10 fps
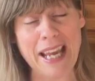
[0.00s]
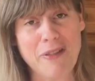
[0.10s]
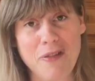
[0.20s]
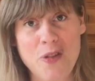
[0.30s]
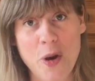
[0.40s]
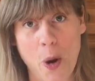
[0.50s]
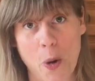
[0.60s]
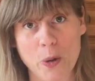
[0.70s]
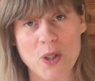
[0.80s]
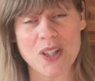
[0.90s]
If
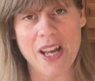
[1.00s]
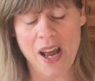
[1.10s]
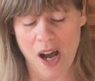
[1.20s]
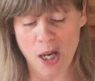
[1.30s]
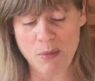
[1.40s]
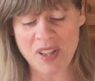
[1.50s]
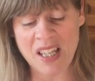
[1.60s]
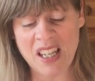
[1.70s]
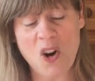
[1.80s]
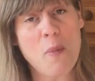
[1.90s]
not, I'm
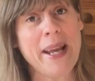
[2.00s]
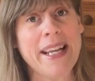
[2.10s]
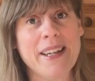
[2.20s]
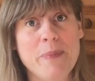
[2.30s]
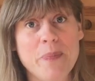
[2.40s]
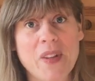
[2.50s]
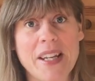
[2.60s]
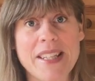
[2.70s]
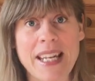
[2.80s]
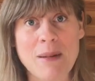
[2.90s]
thinking I'll make um,
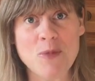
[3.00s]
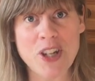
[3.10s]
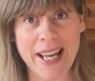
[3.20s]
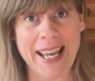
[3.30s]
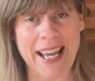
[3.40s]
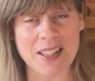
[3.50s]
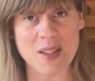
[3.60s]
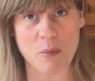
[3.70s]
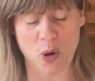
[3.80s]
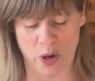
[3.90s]
a denim jacket at
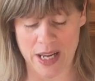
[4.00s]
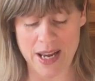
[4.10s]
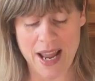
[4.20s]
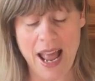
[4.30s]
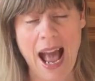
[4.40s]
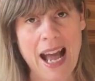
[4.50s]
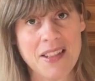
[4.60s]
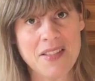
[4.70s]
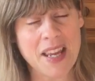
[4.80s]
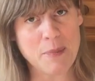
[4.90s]
some point
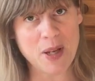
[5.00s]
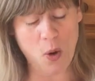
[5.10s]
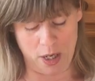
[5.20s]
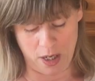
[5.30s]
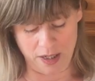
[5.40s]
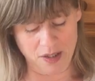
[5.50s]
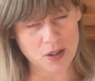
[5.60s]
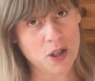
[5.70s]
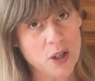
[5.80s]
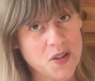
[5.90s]
and they'd be quite nice